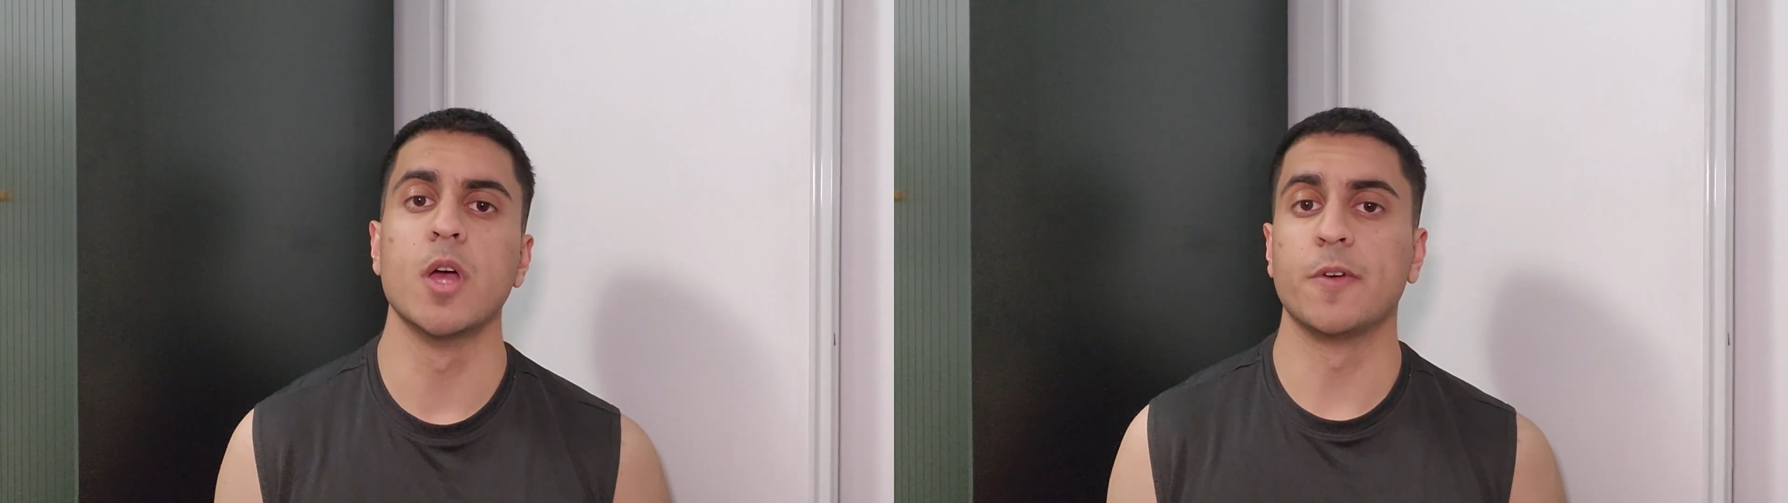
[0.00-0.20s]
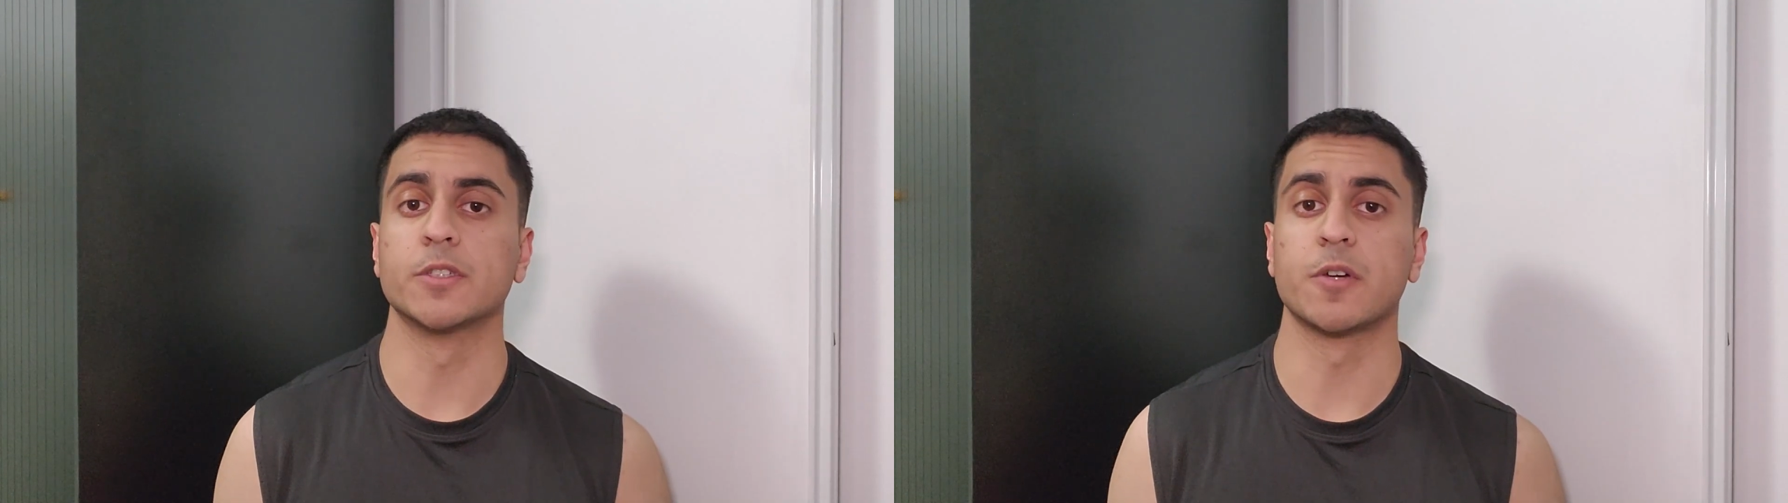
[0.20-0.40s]

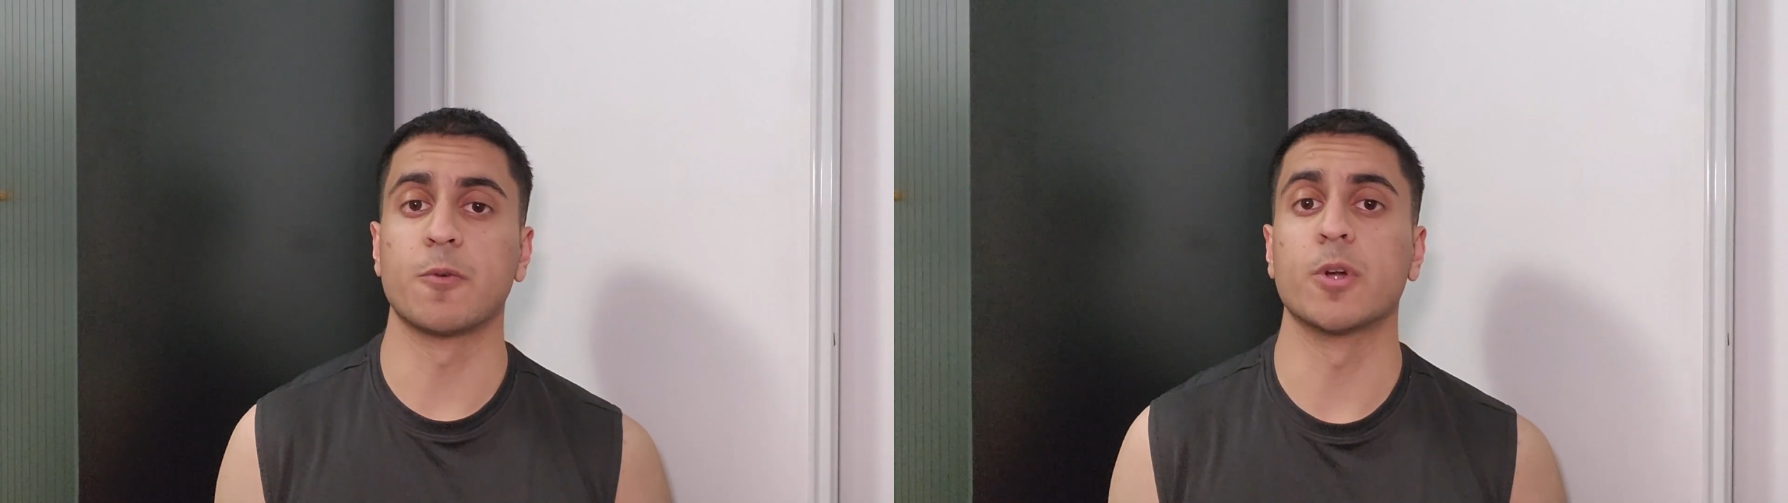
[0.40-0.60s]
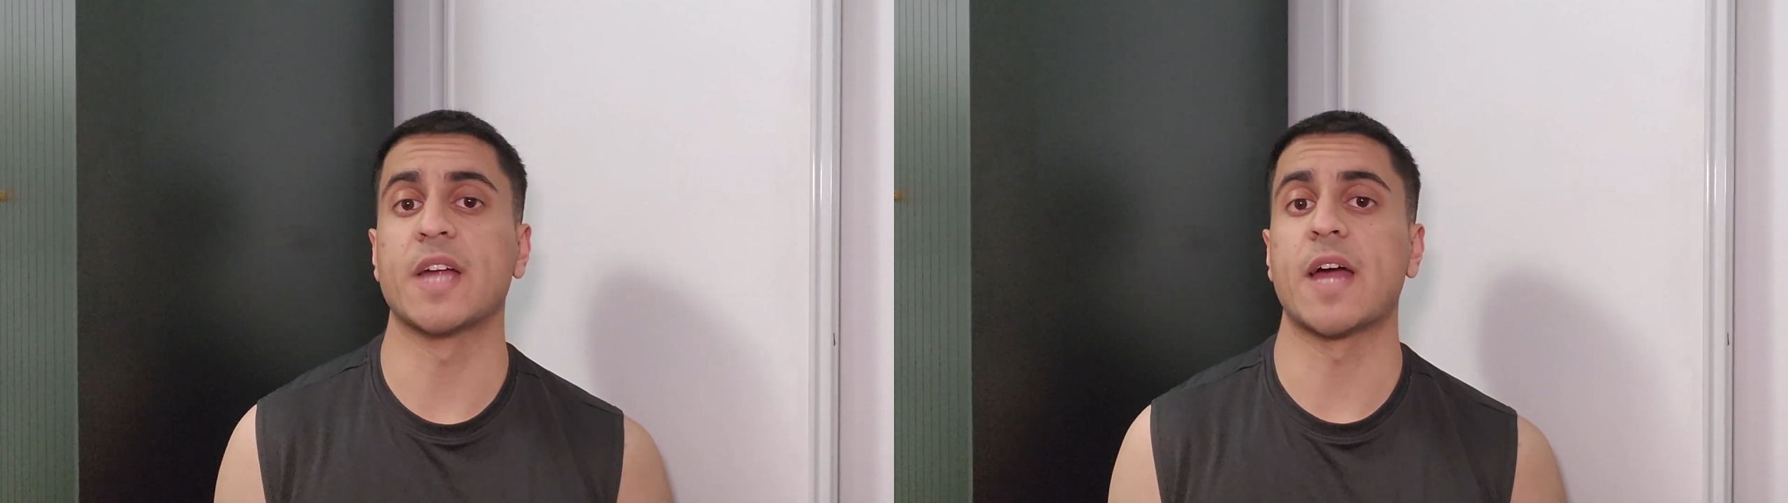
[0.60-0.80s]
filter
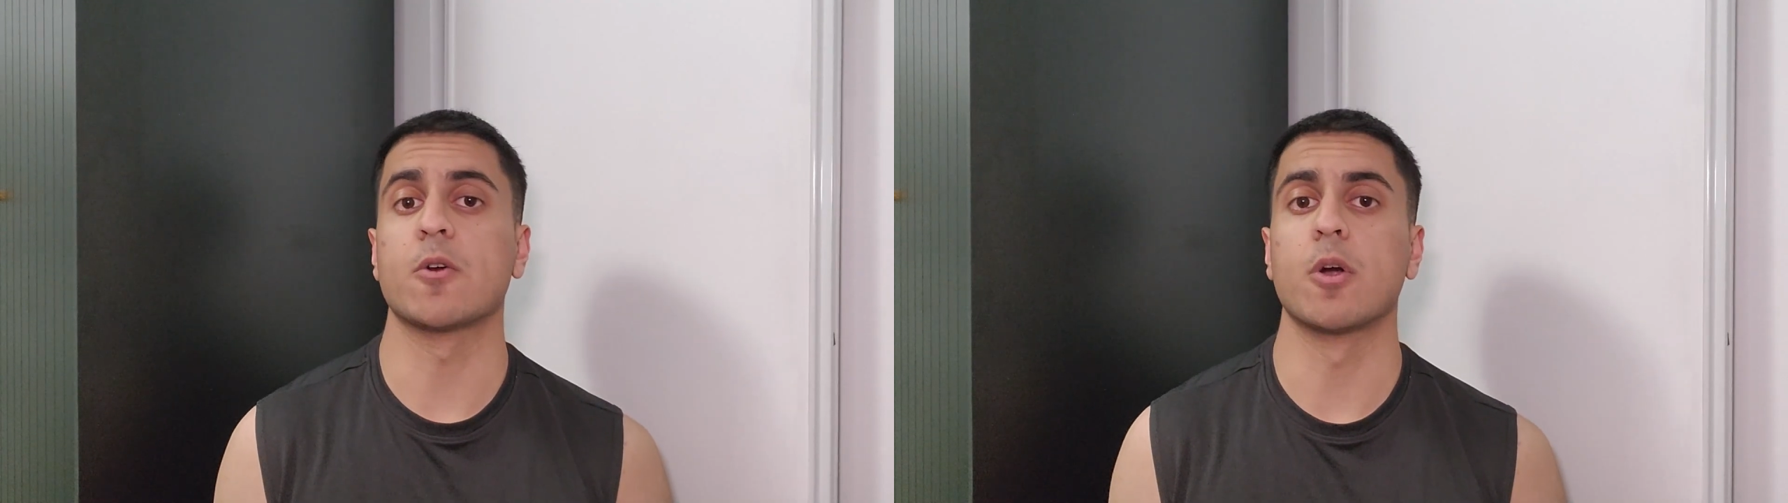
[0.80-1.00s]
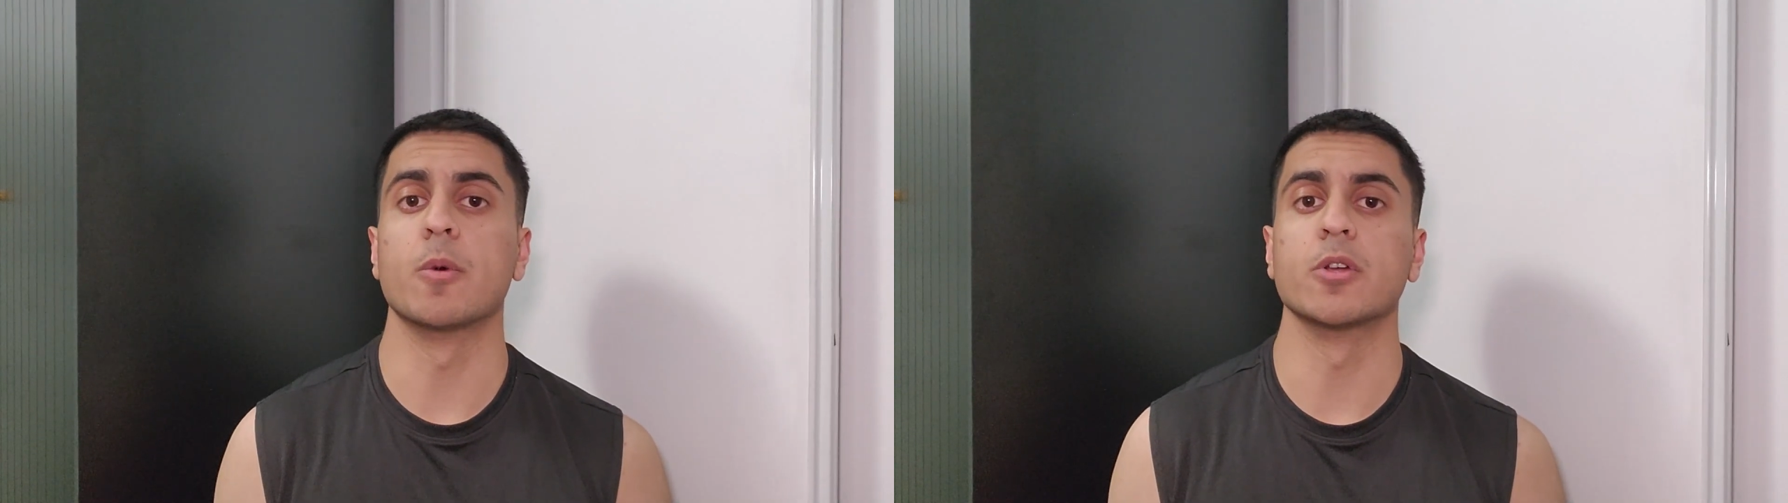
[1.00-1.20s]
for
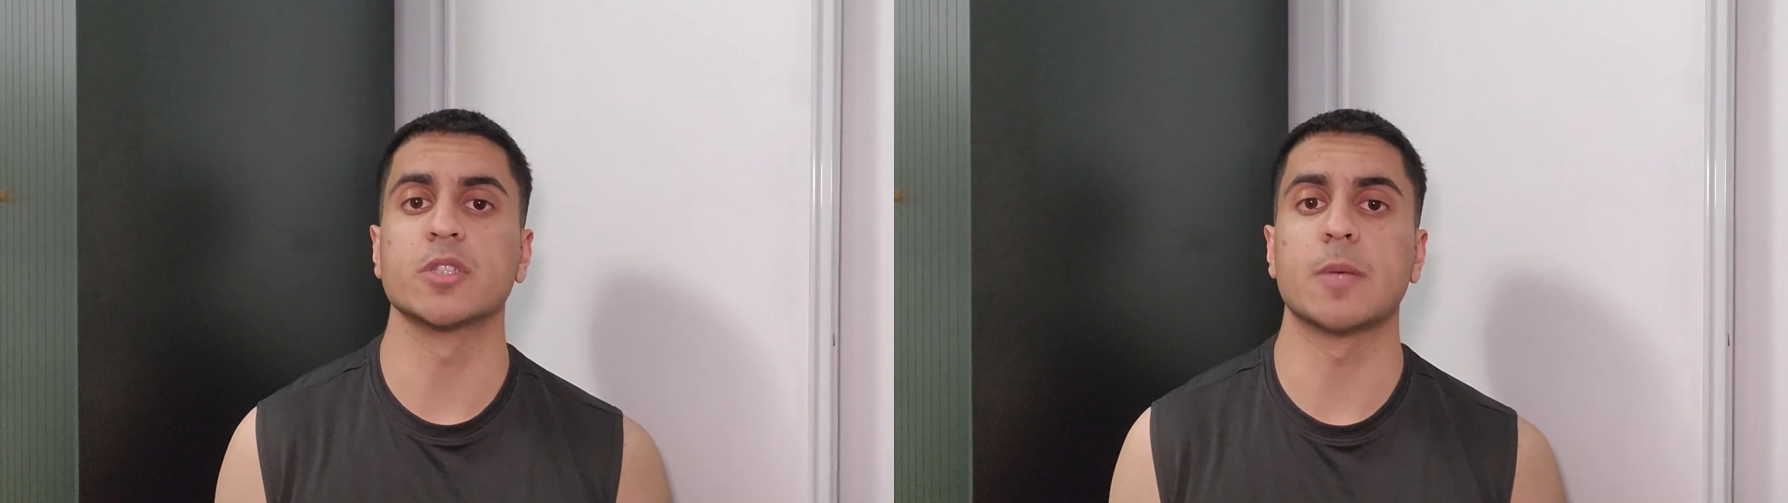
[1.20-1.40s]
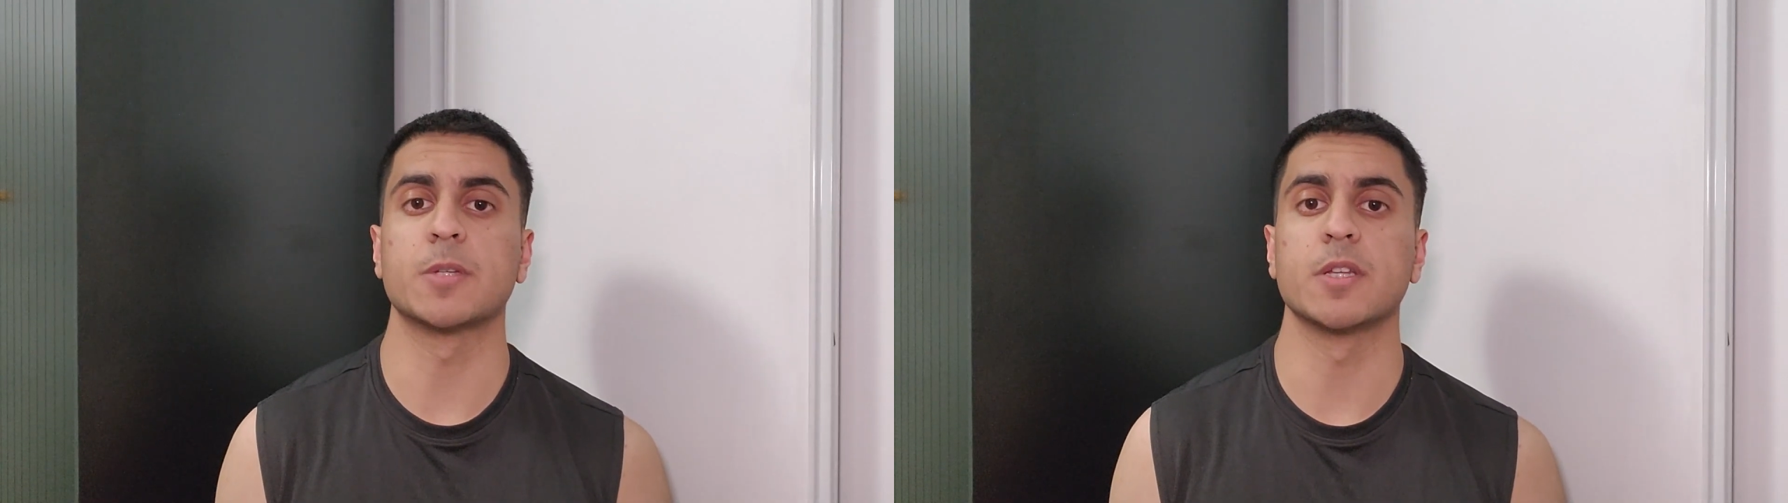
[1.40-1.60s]
that hormonal
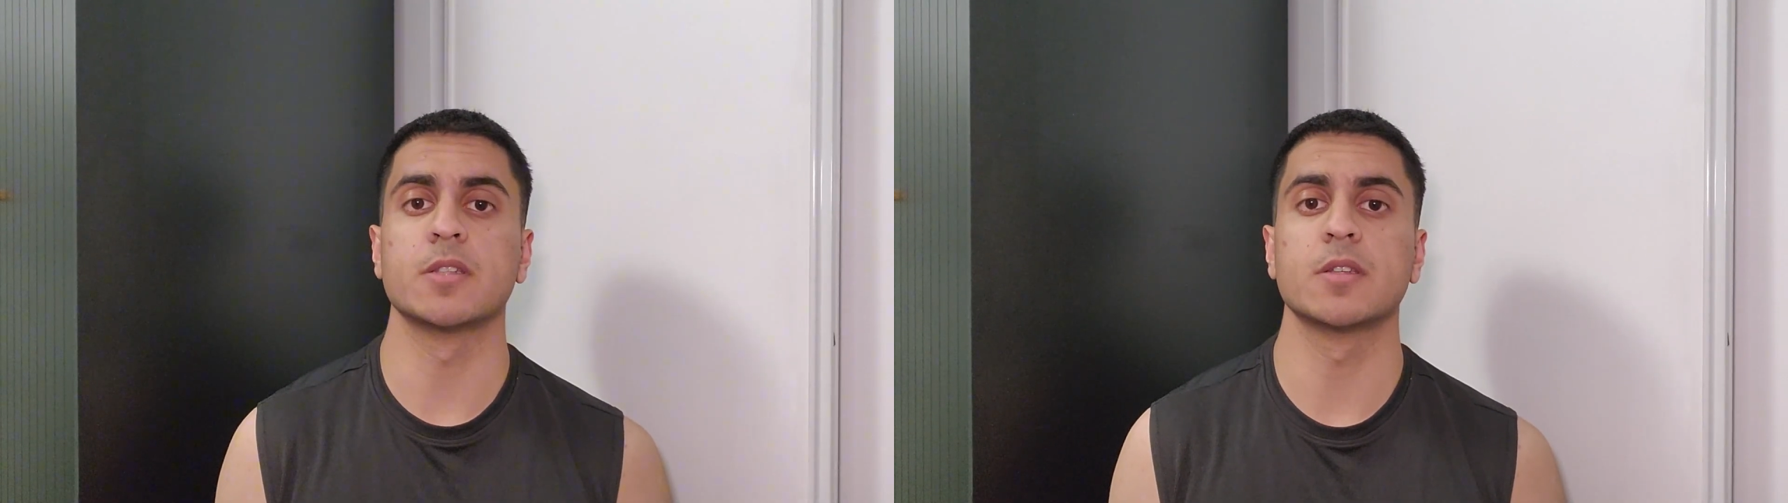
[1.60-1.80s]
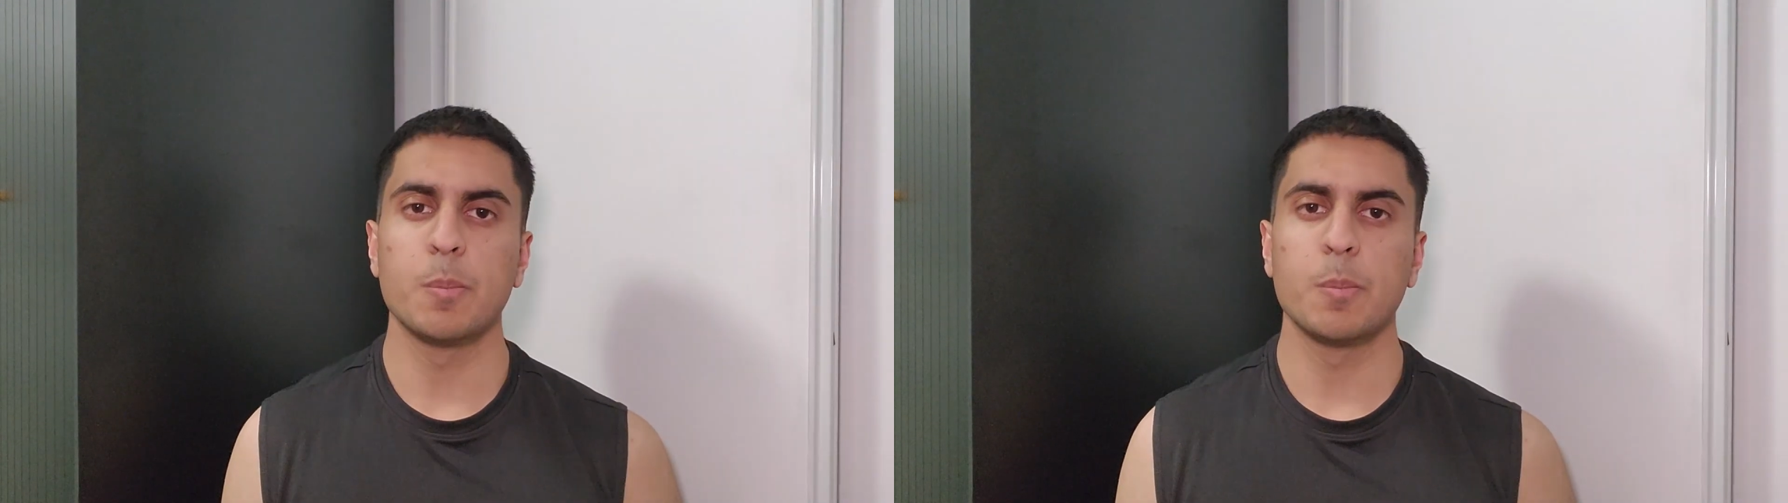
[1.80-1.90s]
substance.